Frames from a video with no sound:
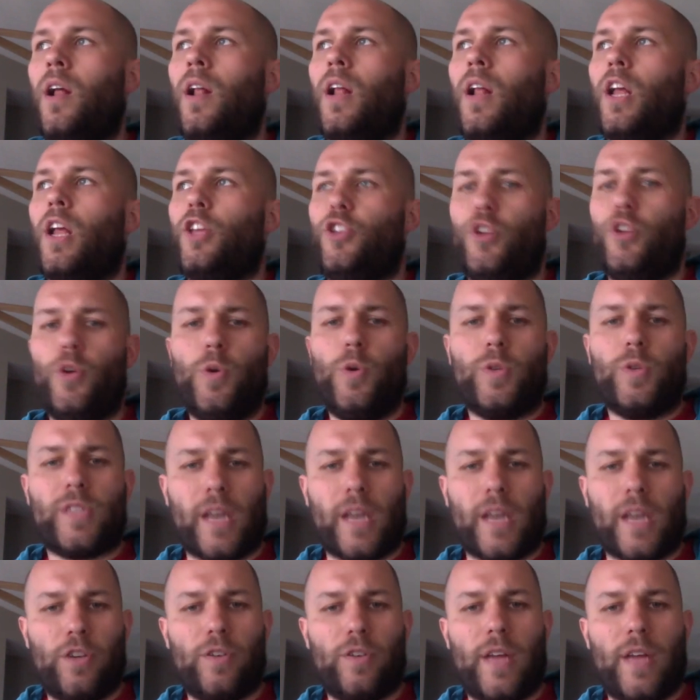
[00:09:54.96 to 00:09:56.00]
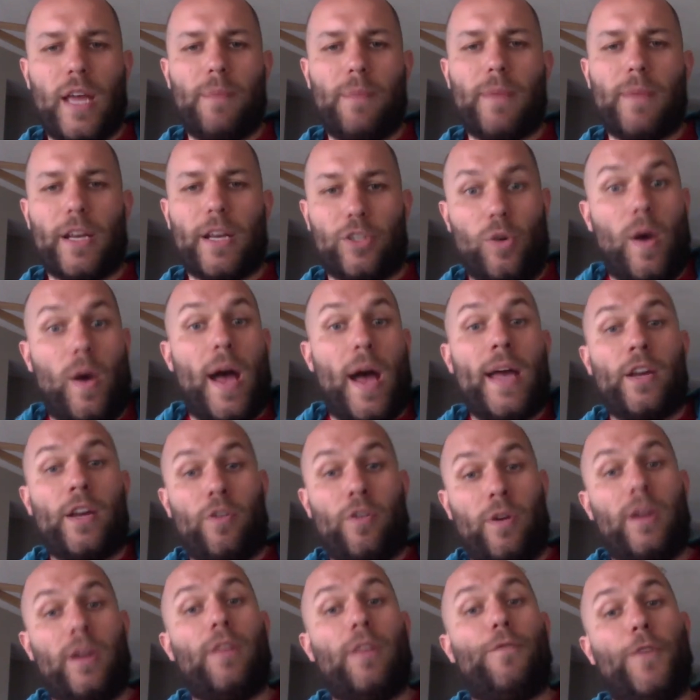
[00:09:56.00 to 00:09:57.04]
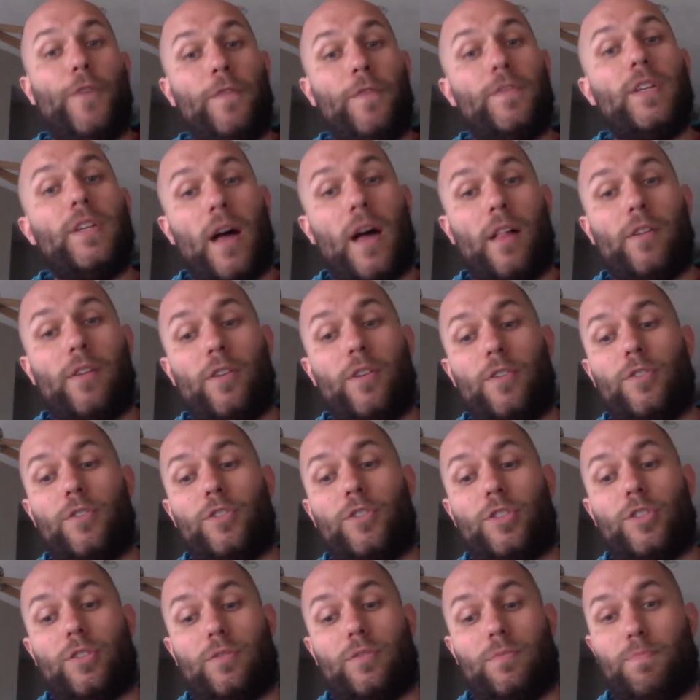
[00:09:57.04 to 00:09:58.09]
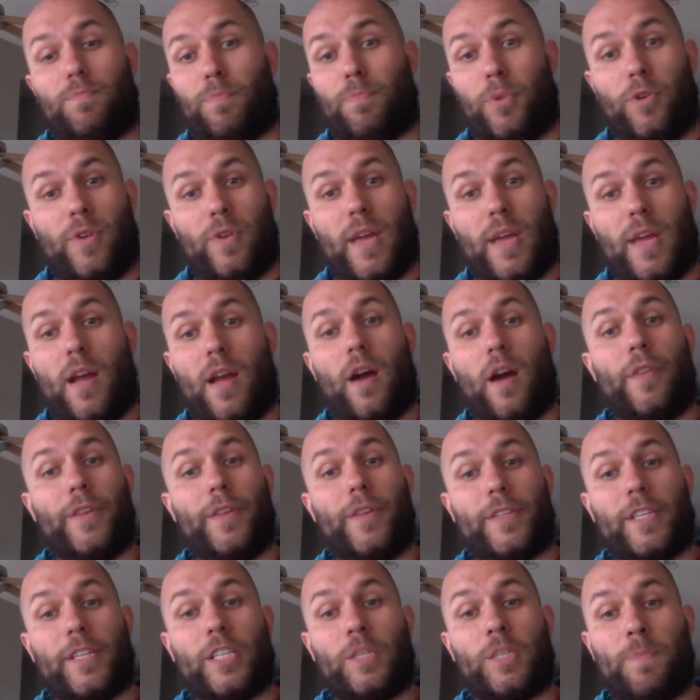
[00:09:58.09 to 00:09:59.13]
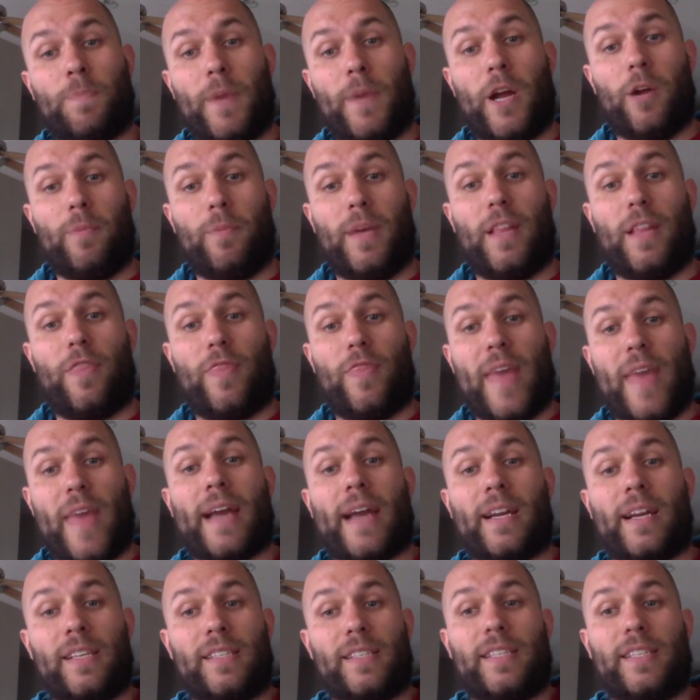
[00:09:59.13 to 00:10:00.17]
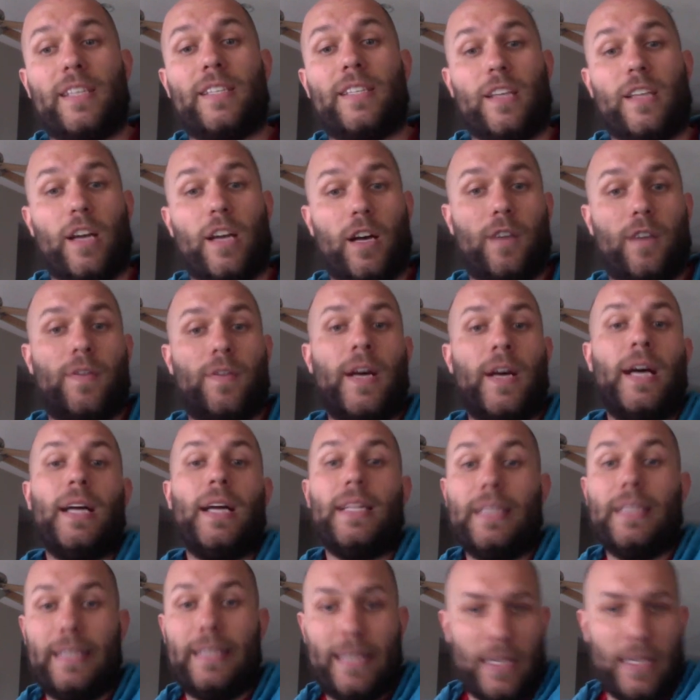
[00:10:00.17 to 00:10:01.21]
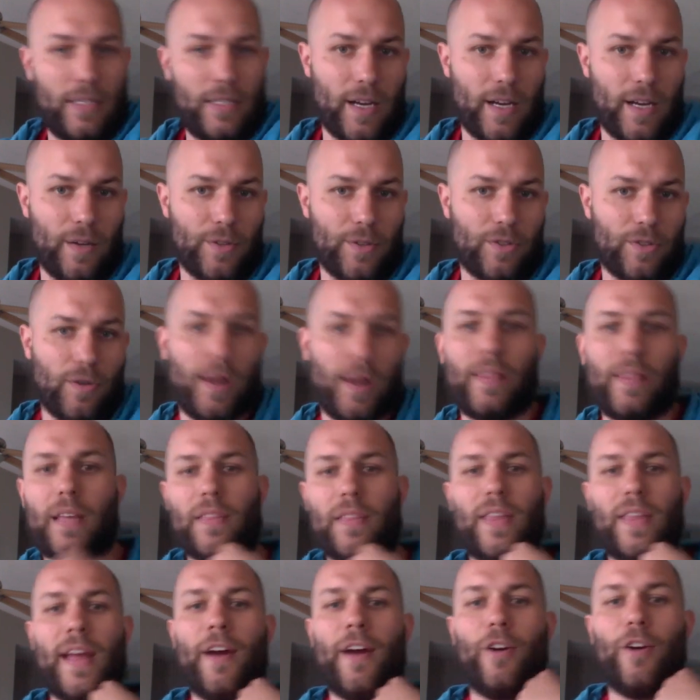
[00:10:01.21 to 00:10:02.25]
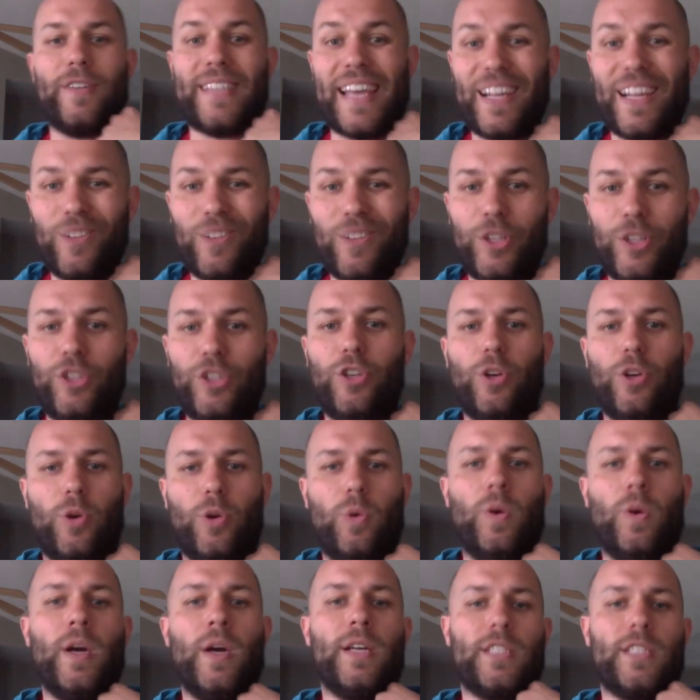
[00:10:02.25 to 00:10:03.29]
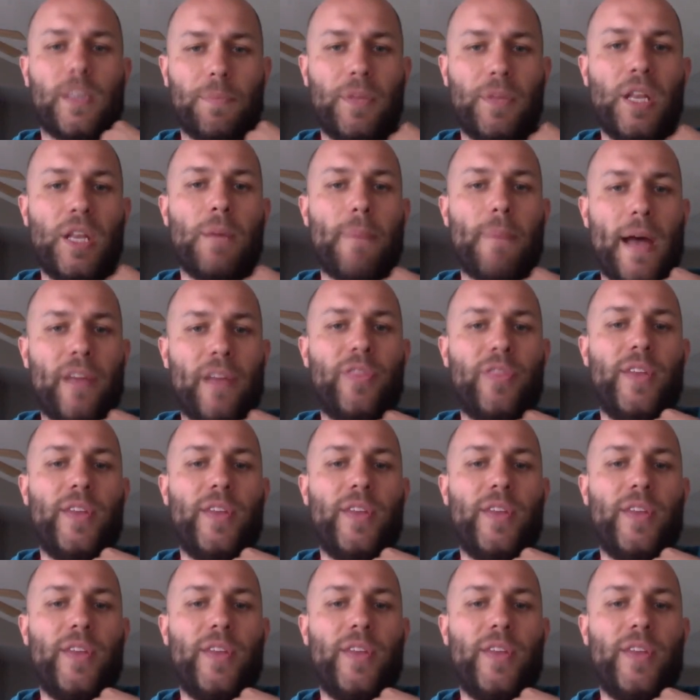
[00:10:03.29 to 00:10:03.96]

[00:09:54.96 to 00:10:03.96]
You sign your name next to, I agree to $50 per day on this experiment that consists of details, right? That they are telling you something about the